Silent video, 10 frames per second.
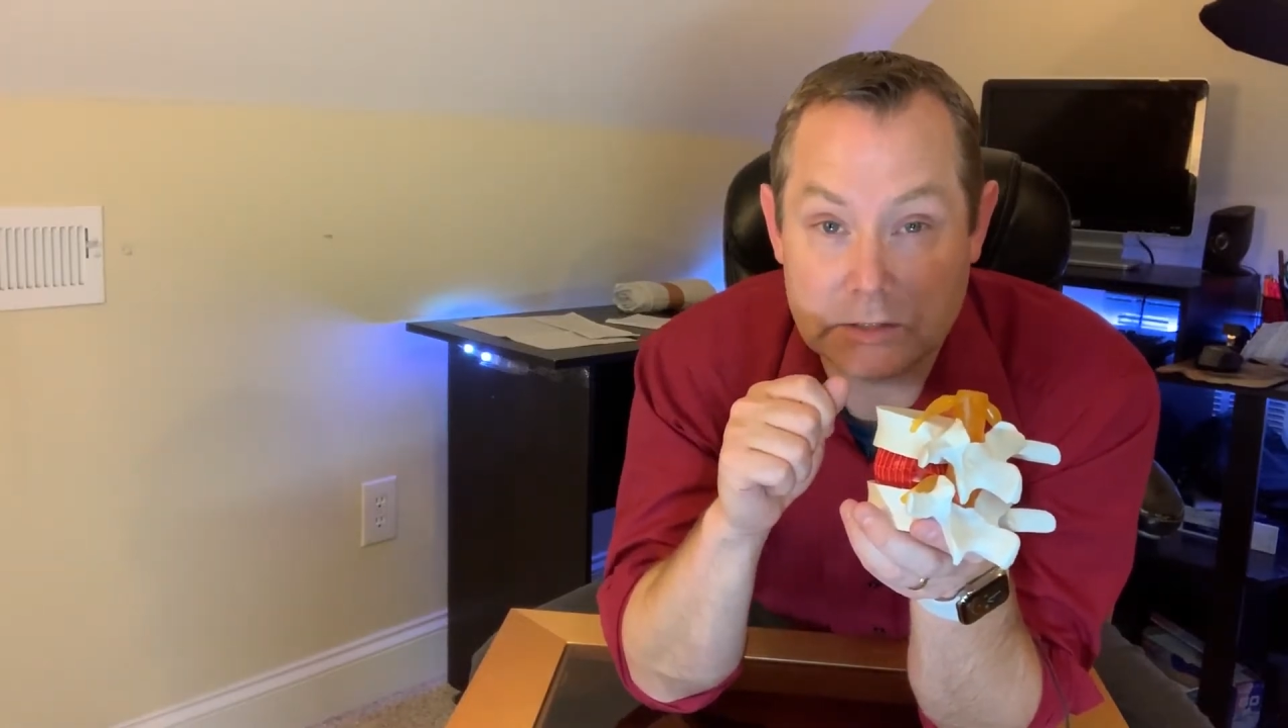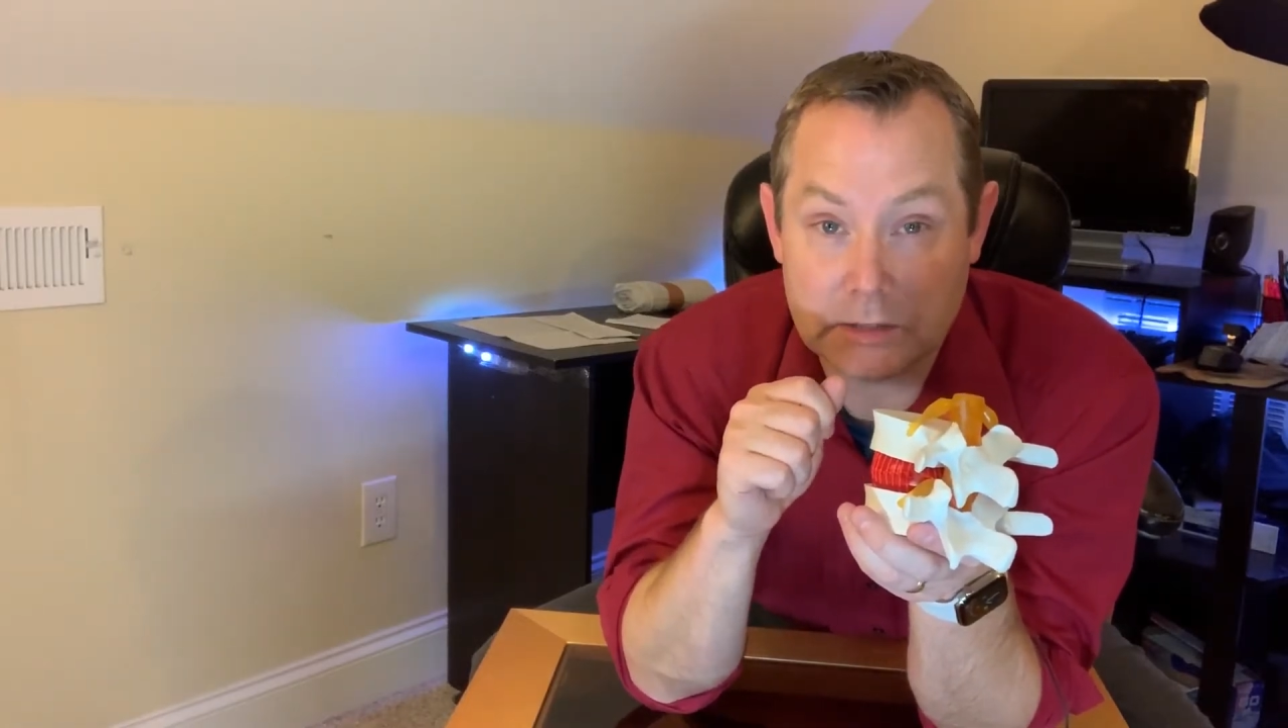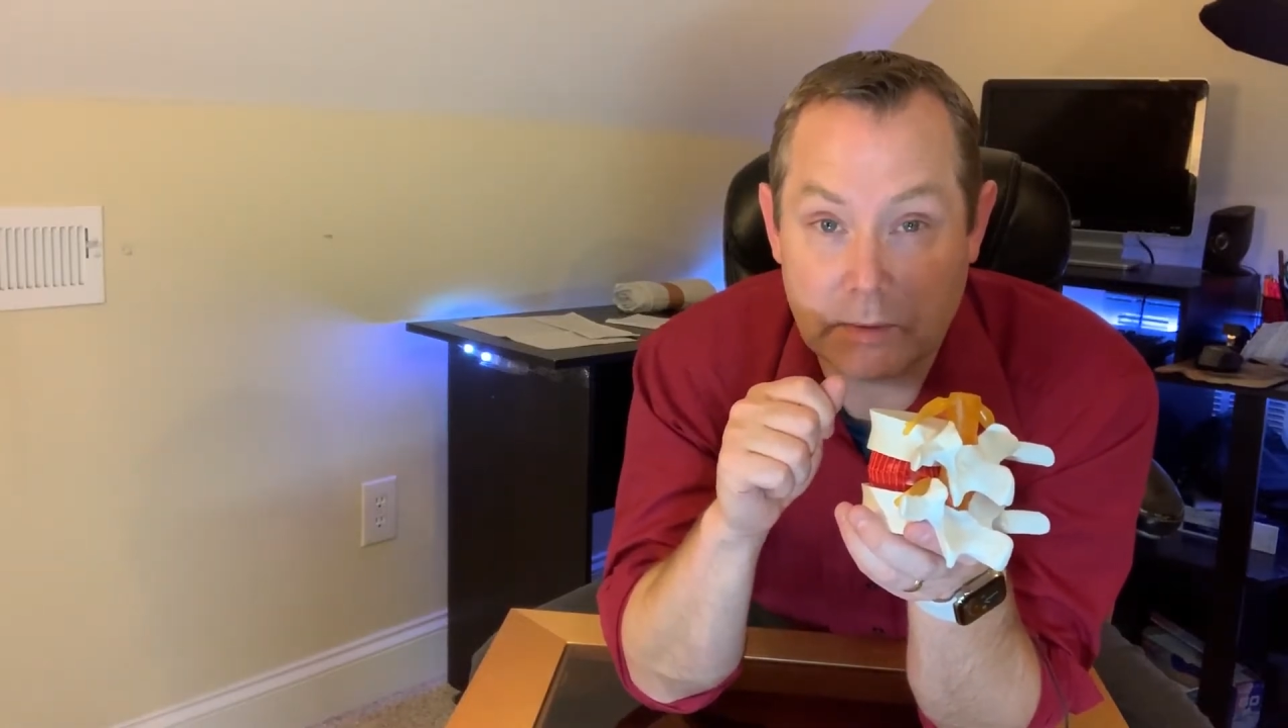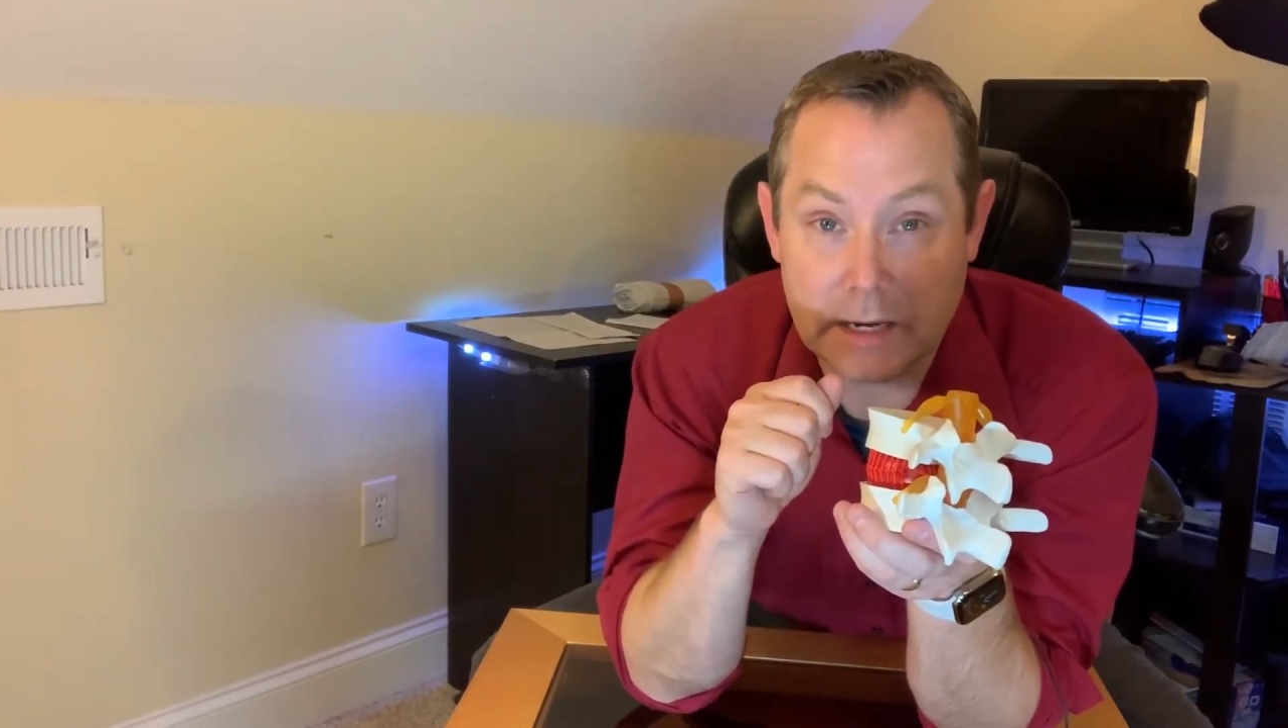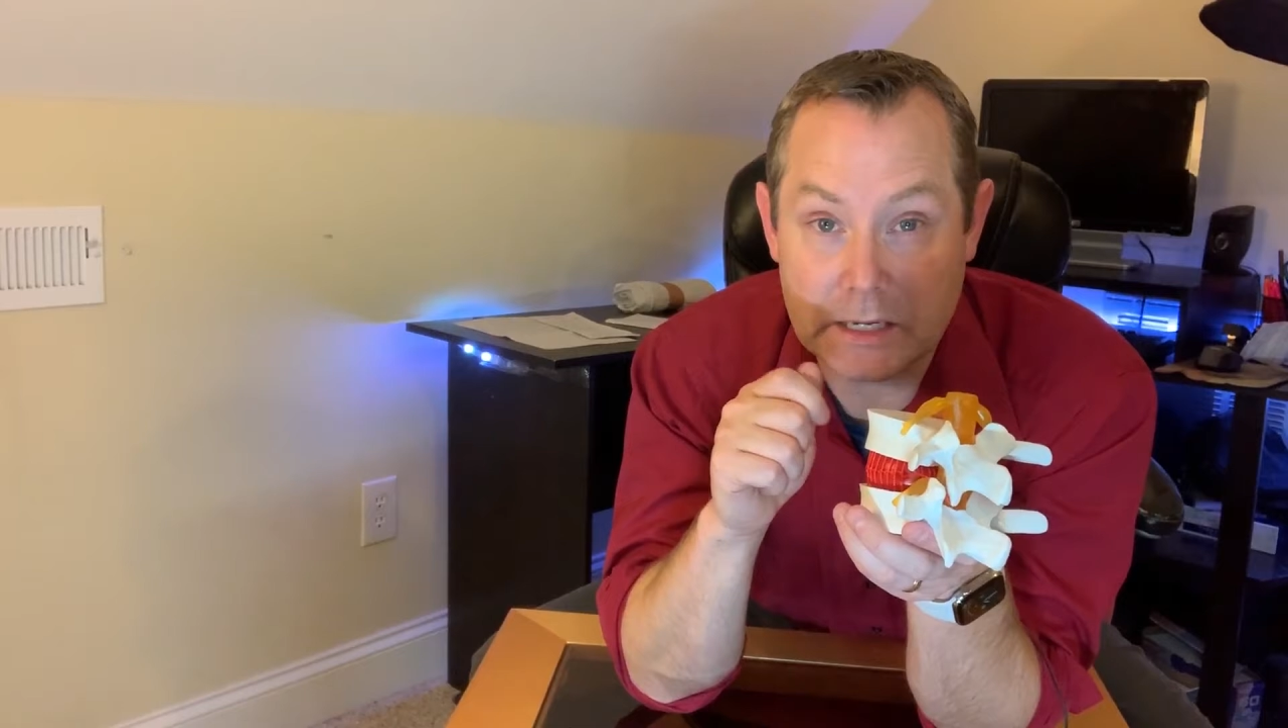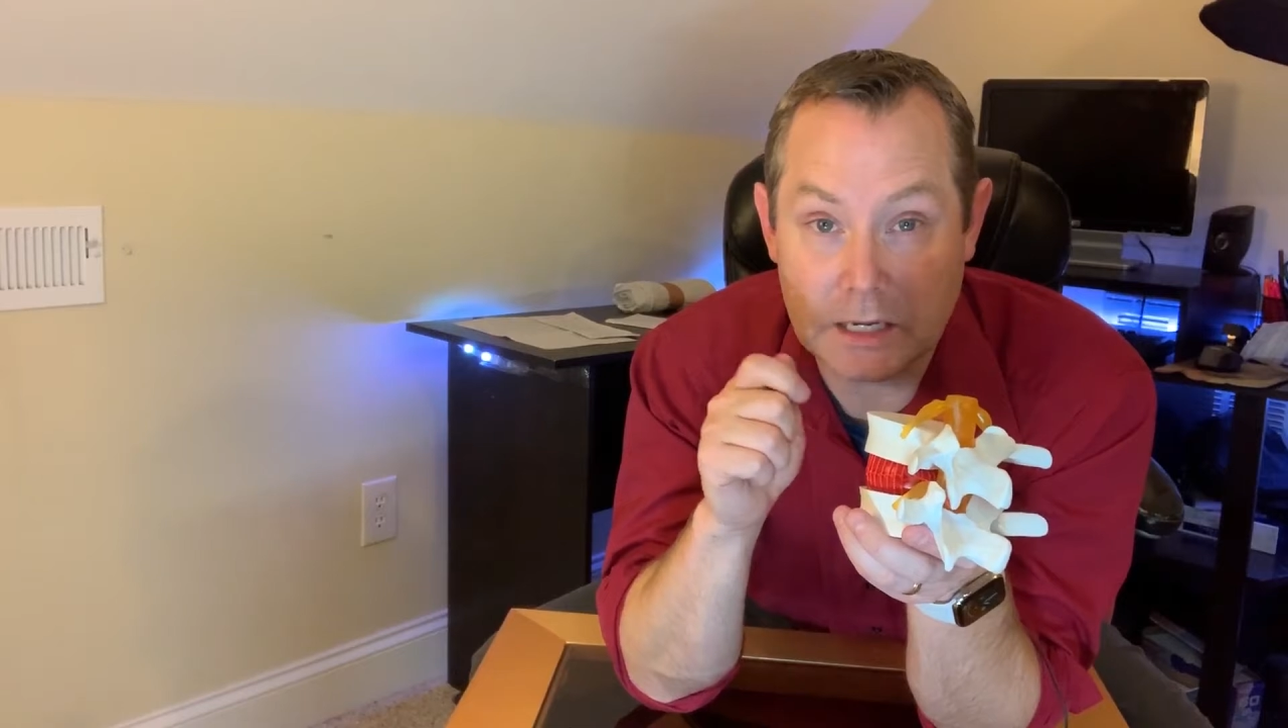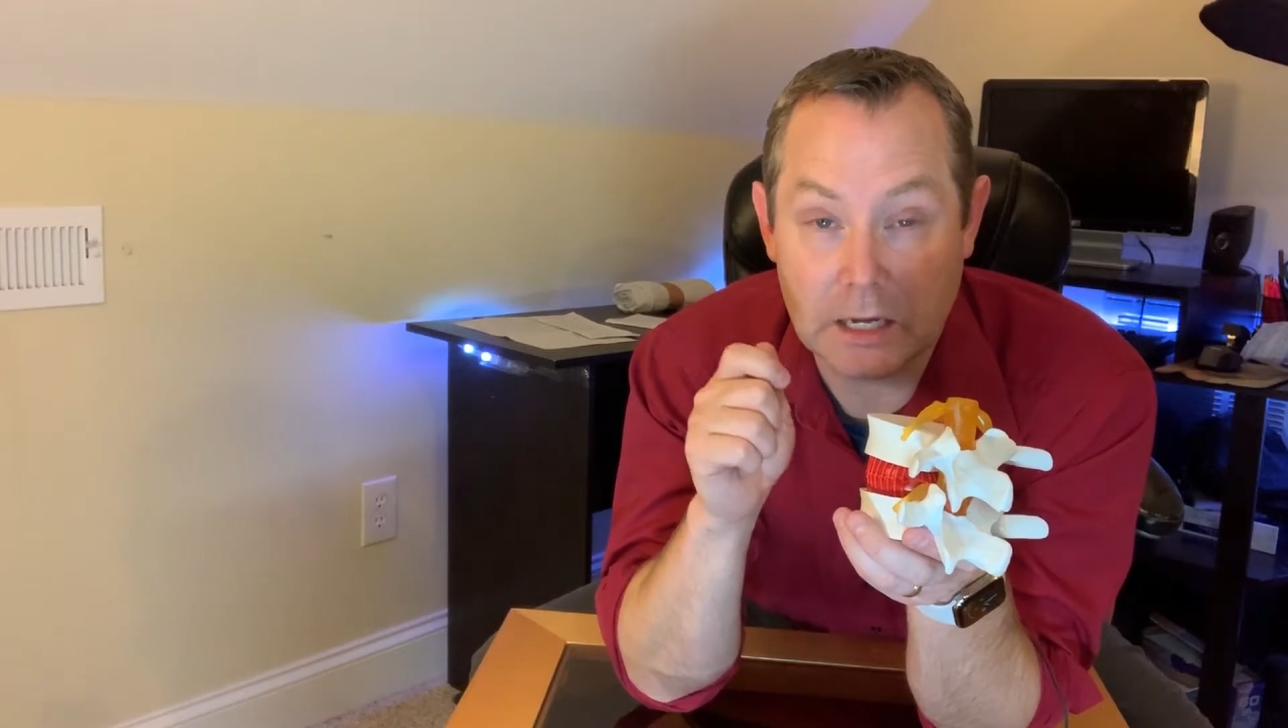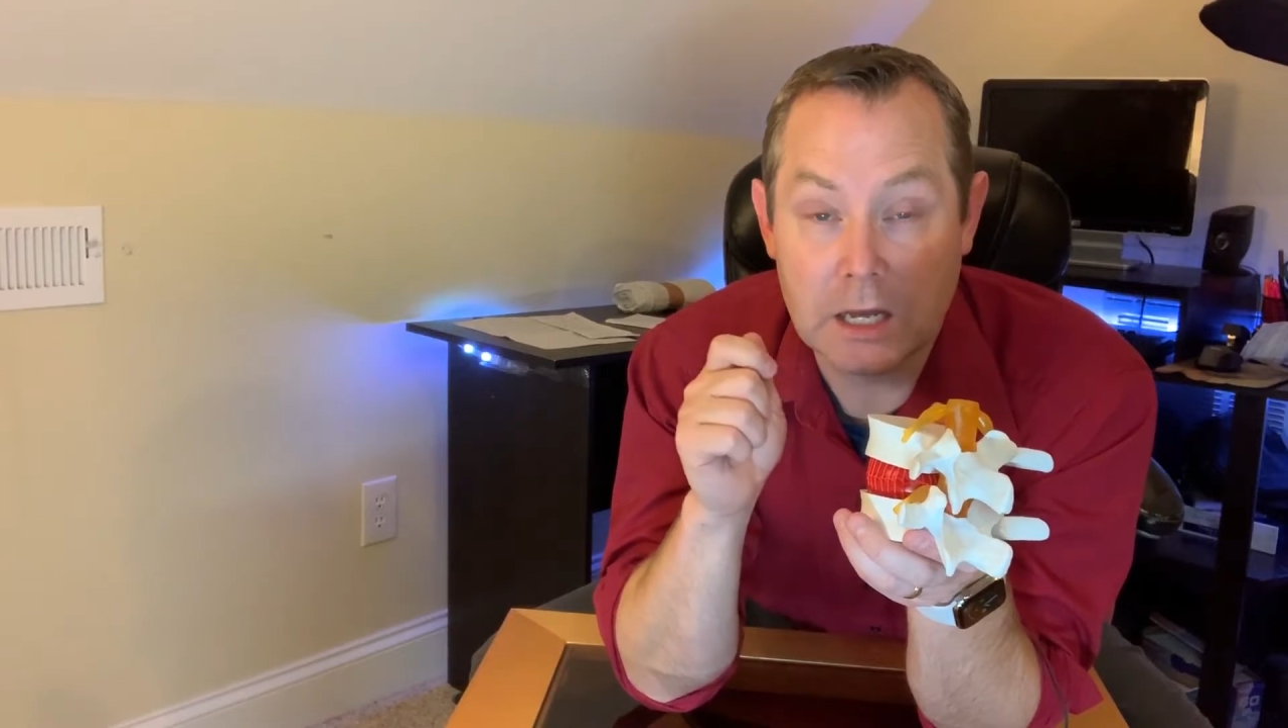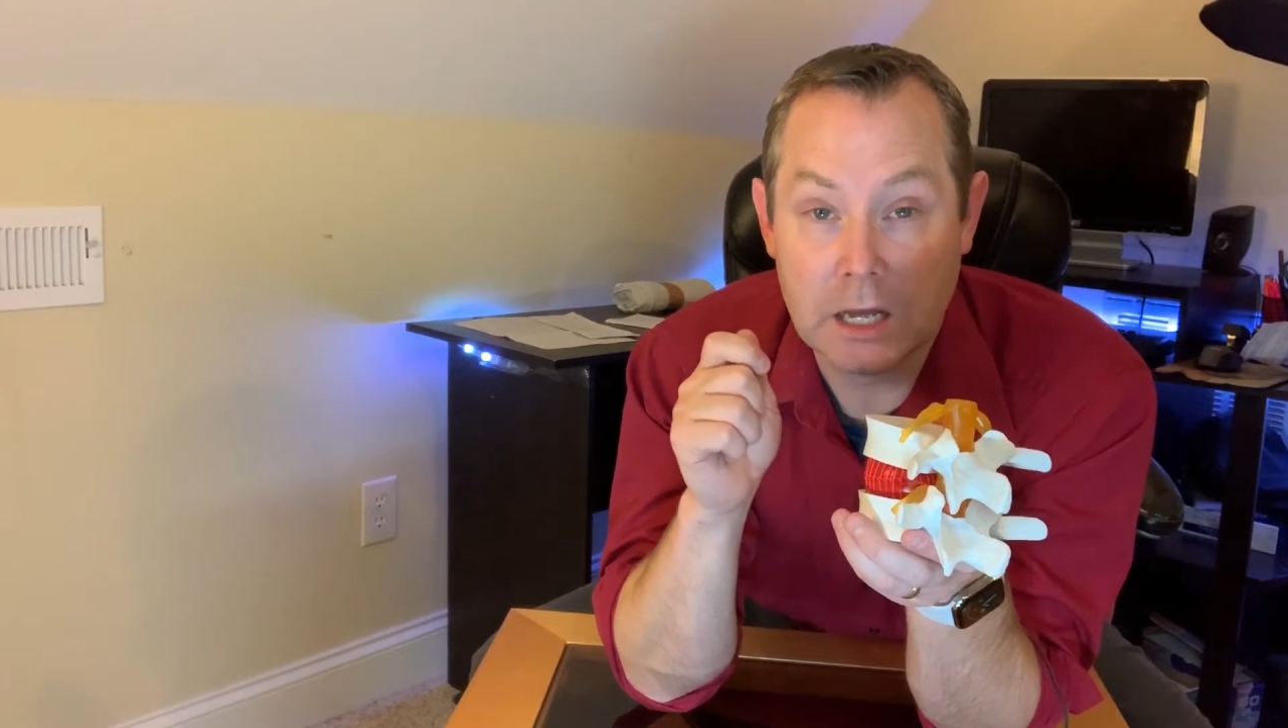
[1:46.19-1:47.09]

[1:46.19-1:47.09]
some idea